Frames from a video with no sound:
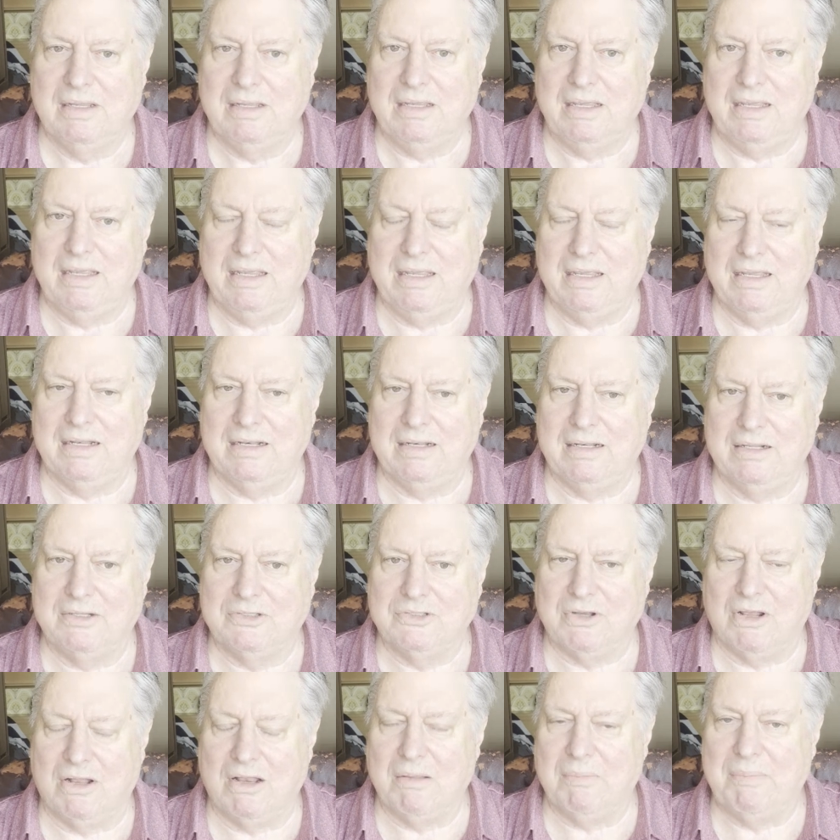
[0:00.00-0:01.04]
And
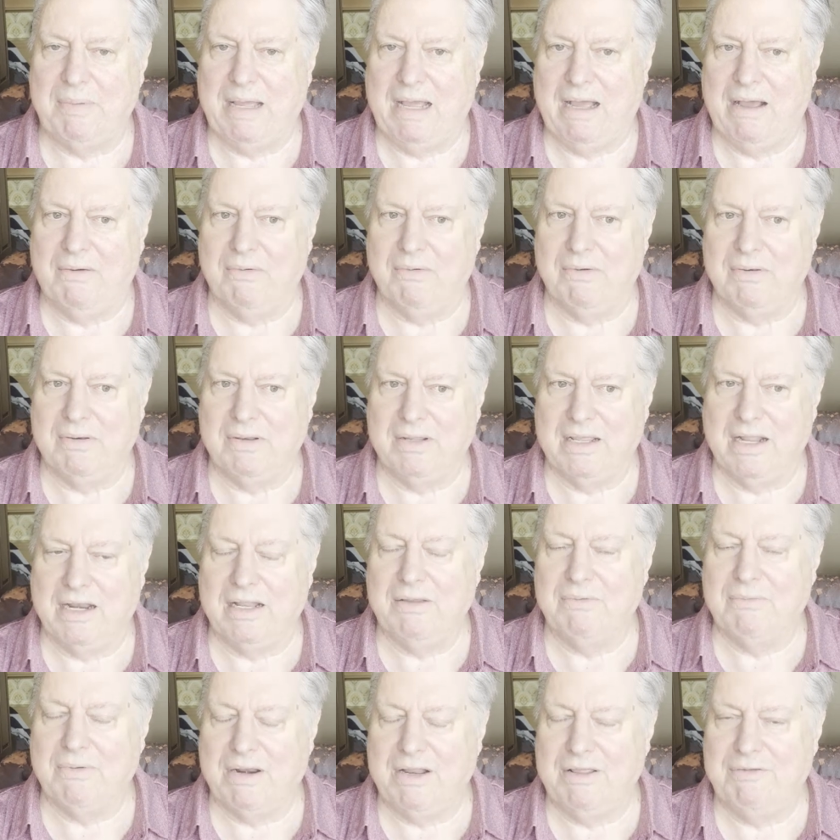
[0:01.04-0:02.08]
it's all about
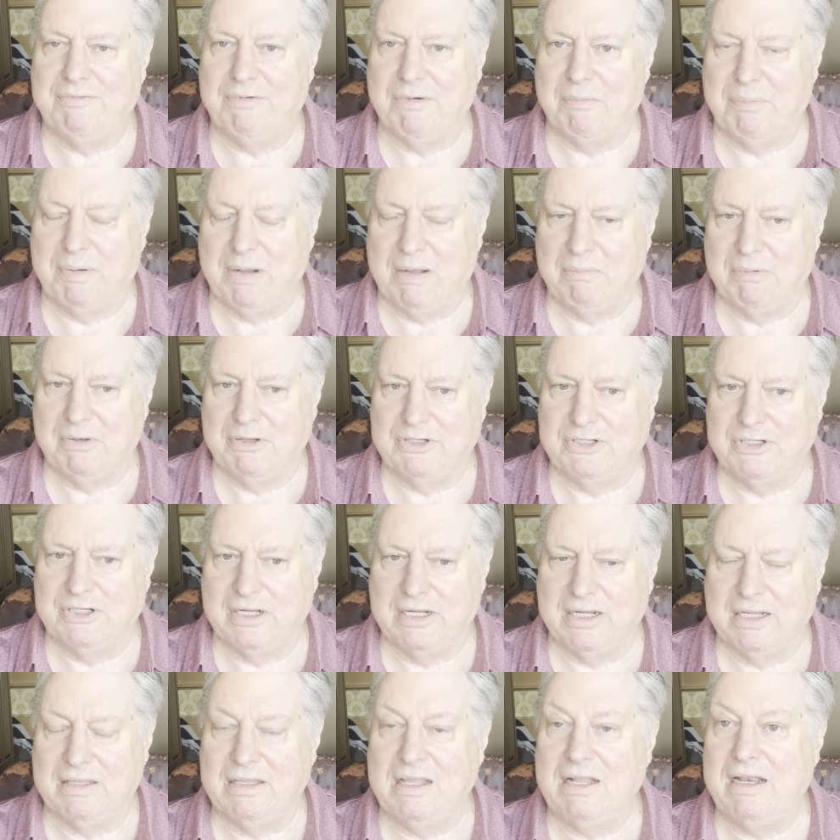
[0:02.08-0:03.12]
getting ready for
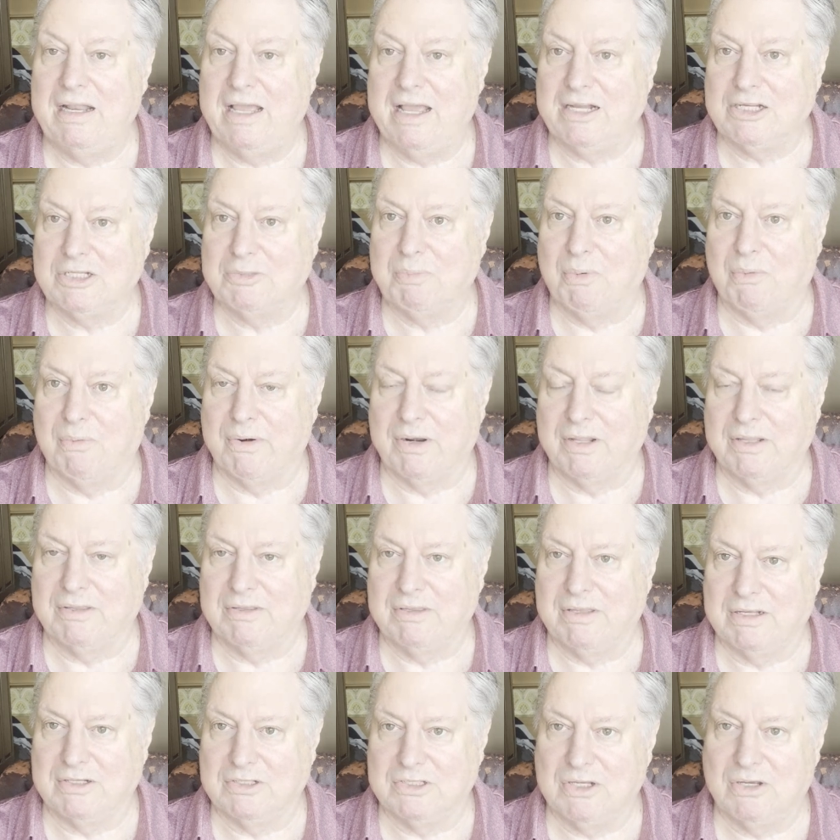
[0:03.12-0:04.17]
publishing and then exporting
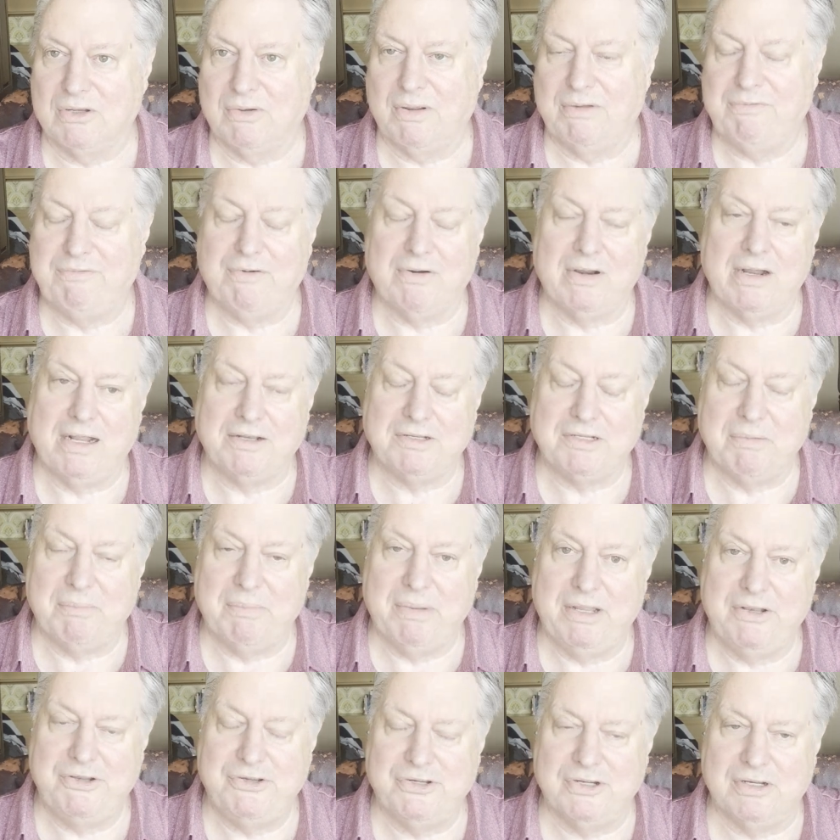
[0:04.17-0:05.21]
things. Oh, I forgot to
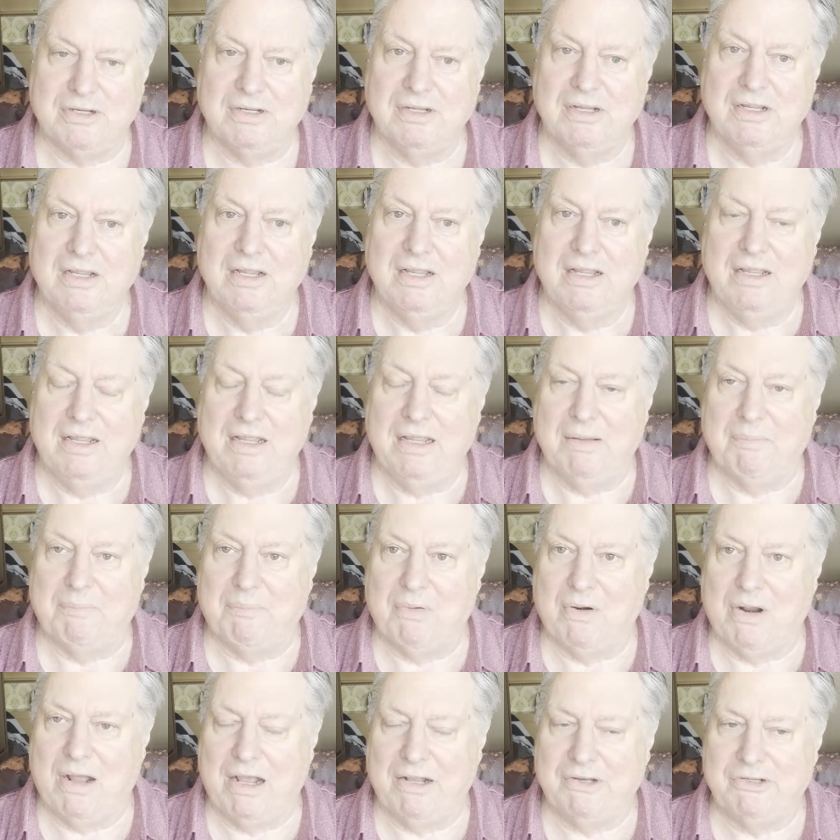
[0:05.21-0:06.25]
mention, in
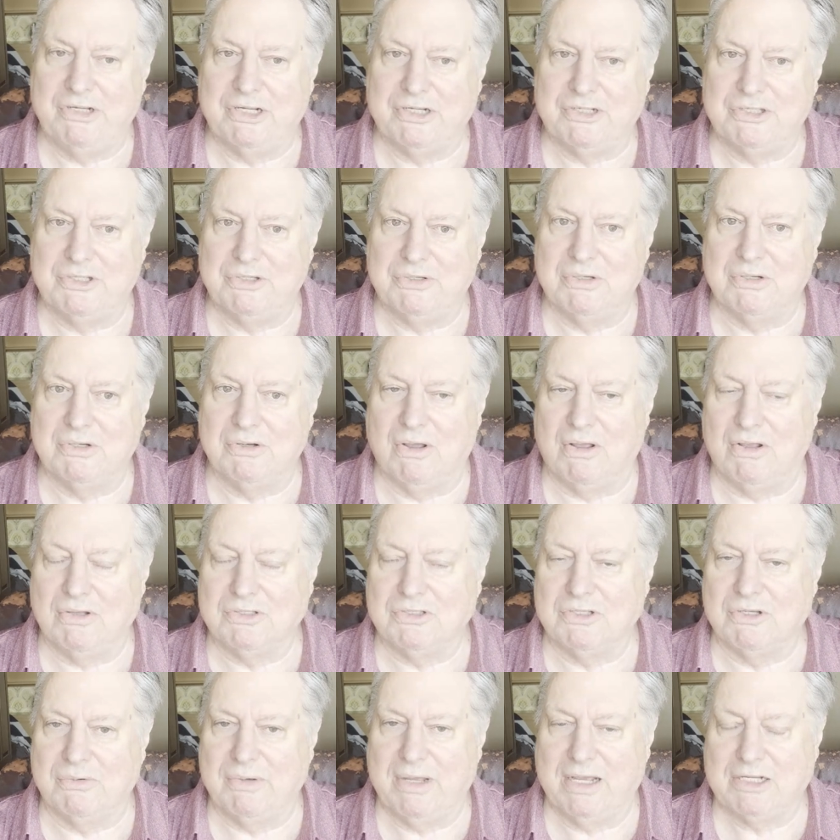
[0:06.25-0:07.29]
projects, you can
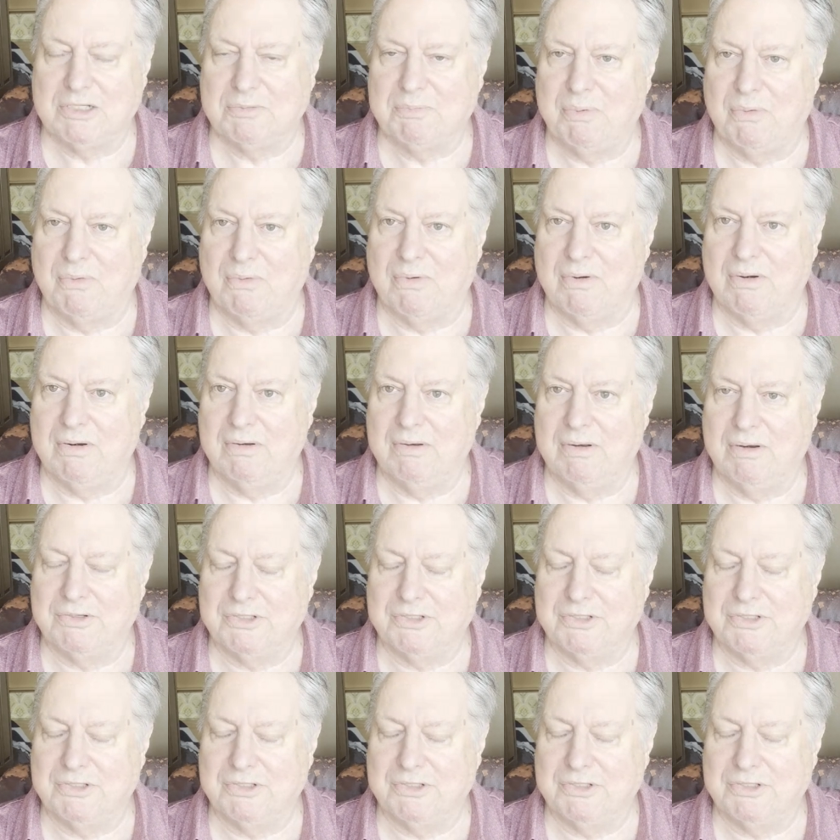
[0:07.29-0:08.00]
also import